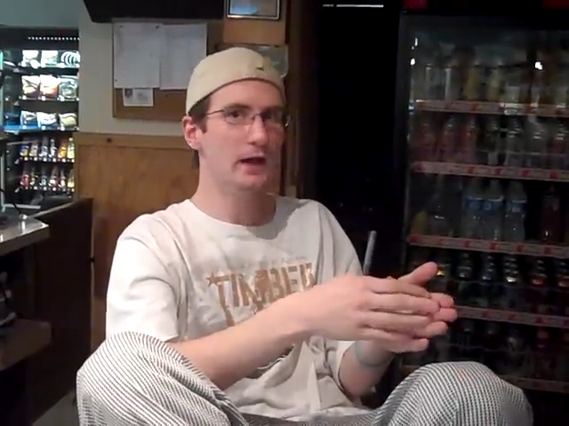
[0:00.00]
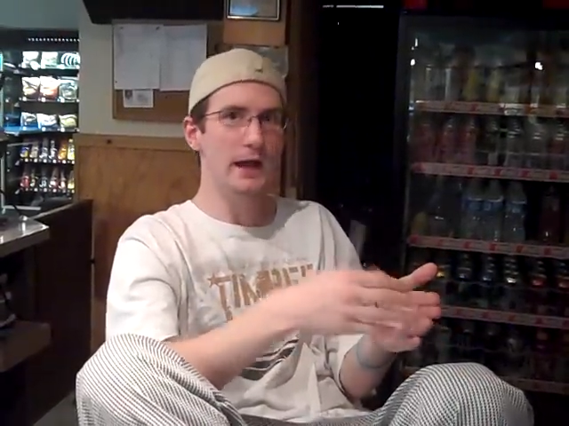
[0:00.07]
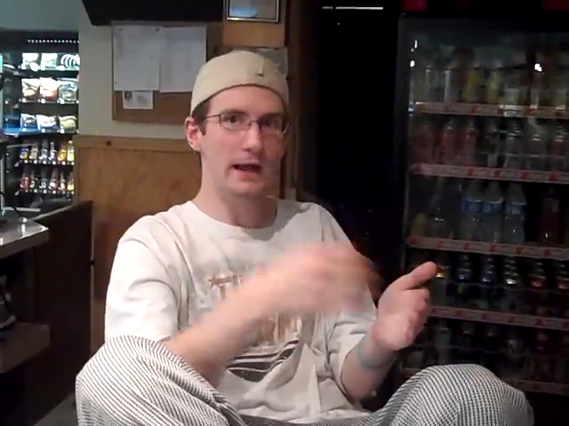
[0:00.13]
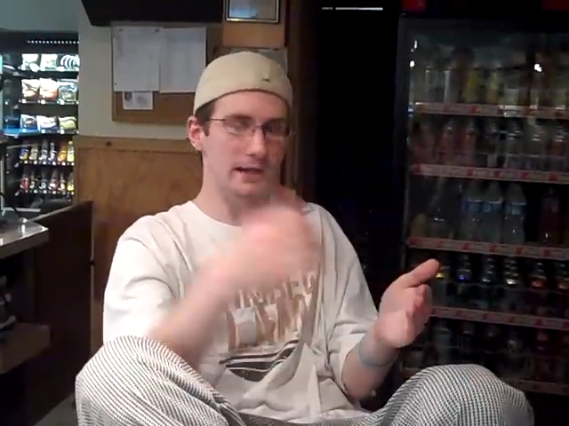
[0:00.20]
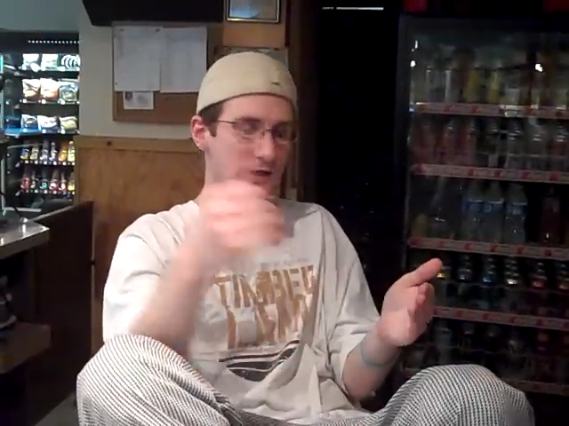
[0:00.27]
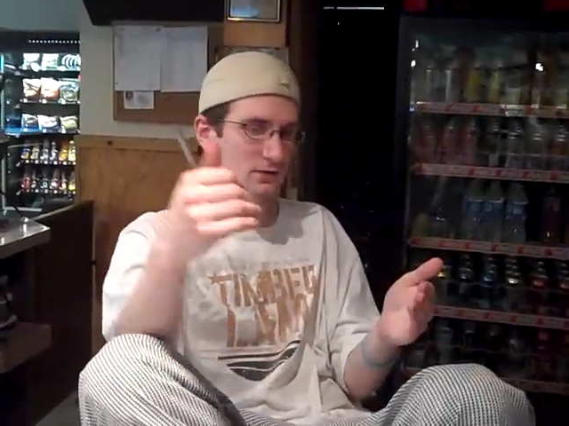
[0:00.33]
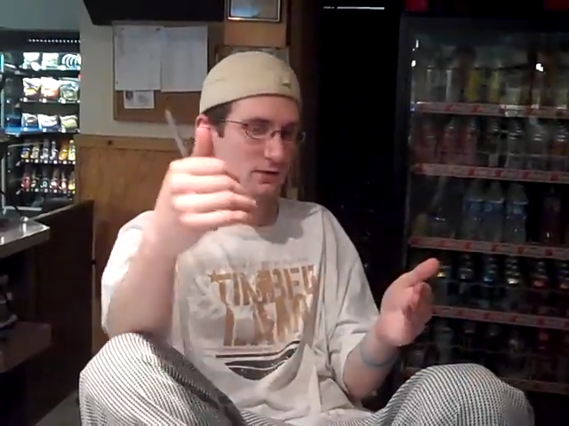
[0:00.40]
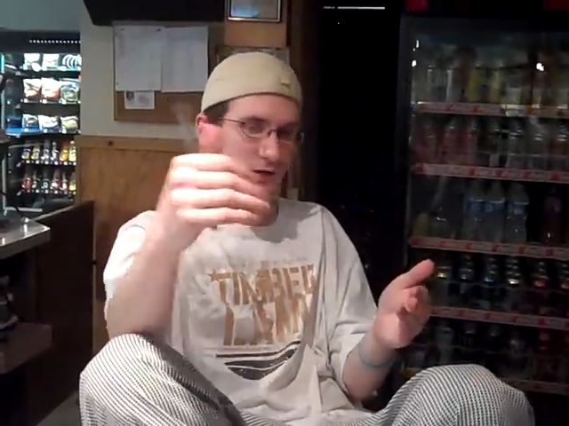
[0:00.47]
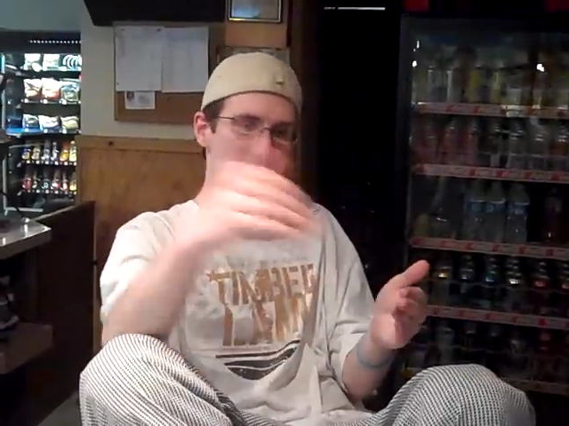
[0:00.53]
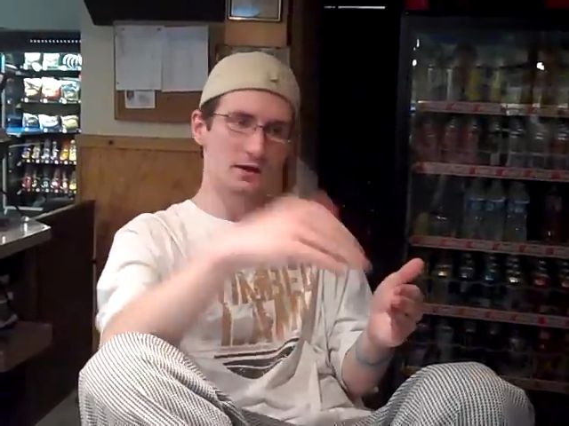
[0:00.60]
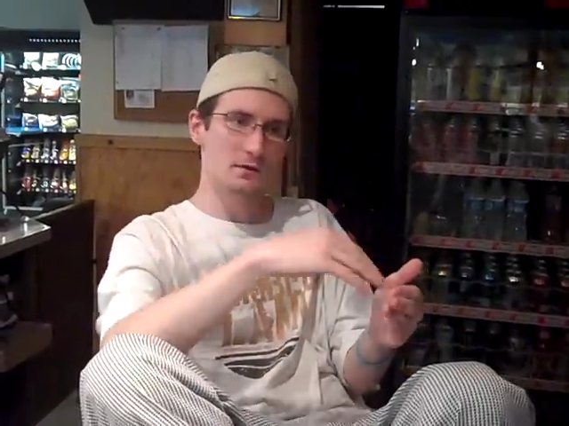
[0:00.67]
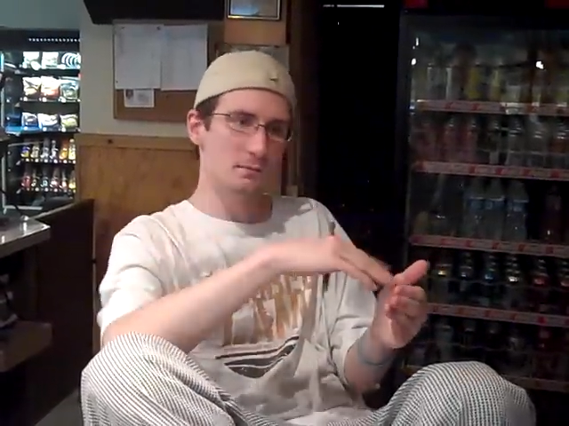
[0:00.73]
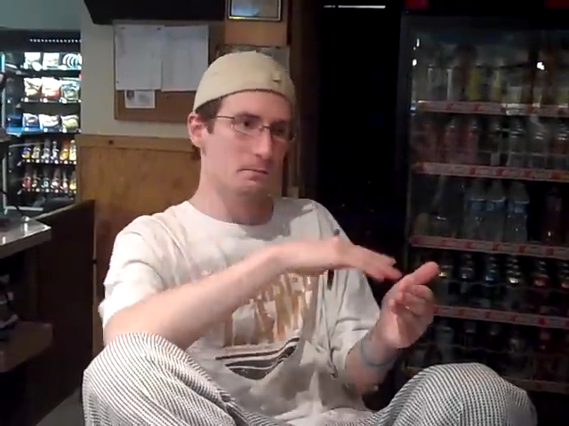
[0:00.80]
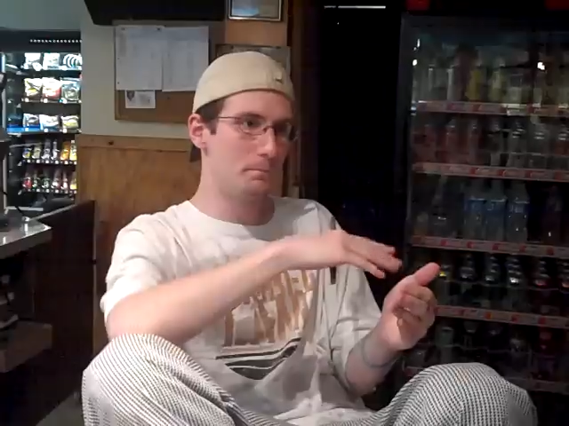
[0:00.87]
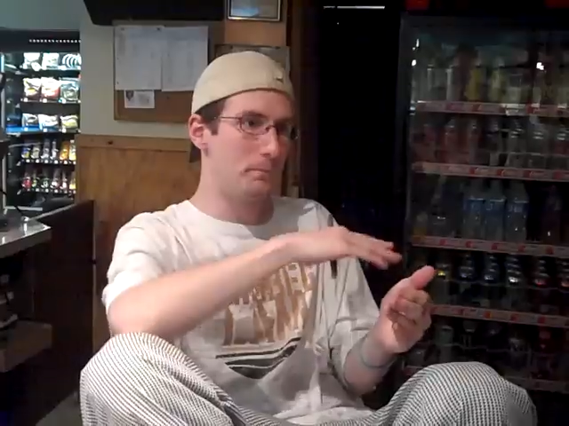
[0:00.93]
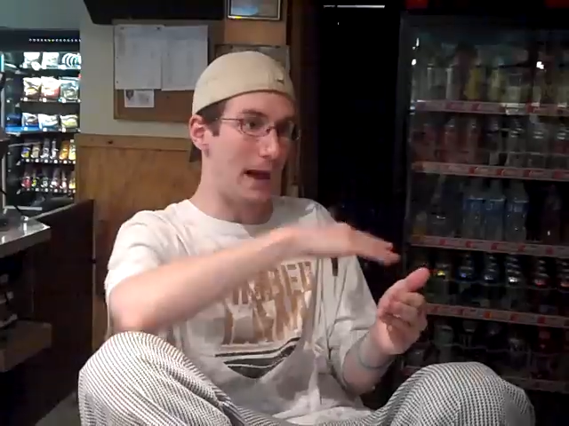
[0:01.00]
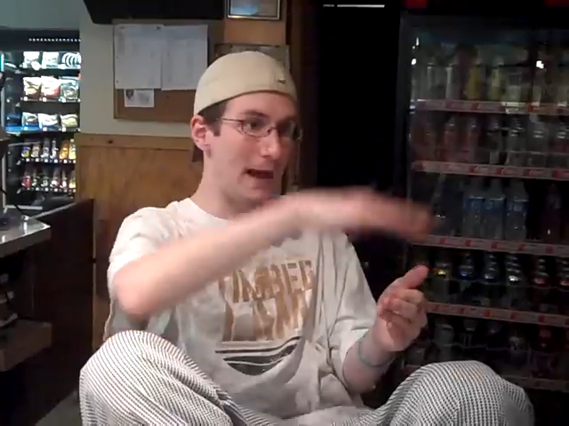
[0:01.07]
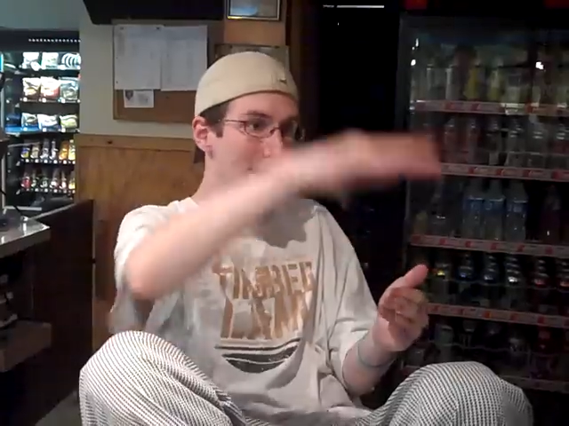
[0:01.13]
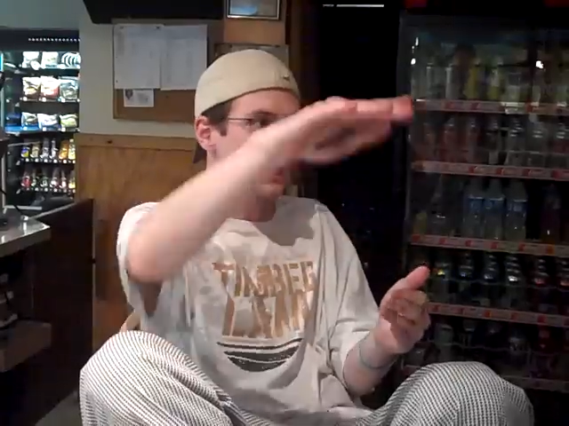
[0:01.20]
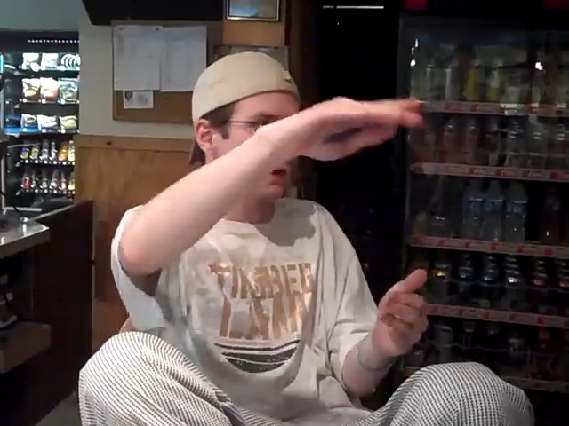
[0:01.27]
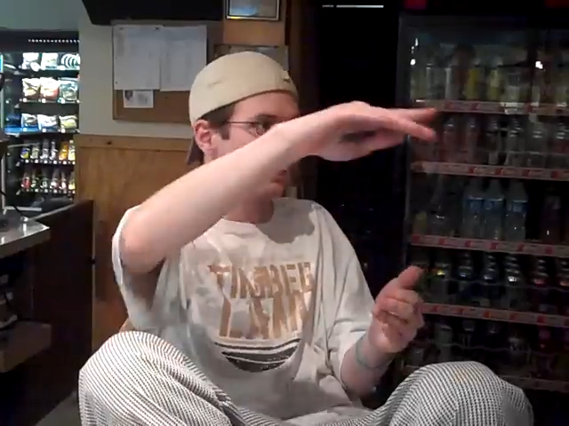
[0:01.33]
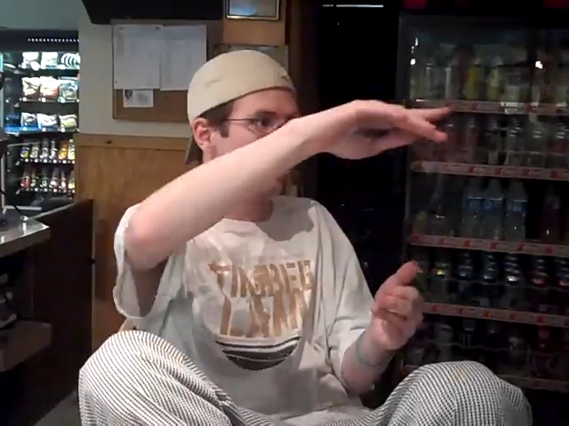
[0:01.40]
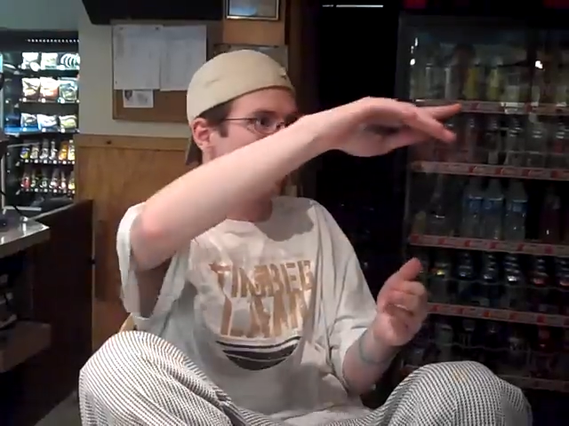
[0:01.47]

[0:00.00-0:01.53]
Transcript: and he's banking a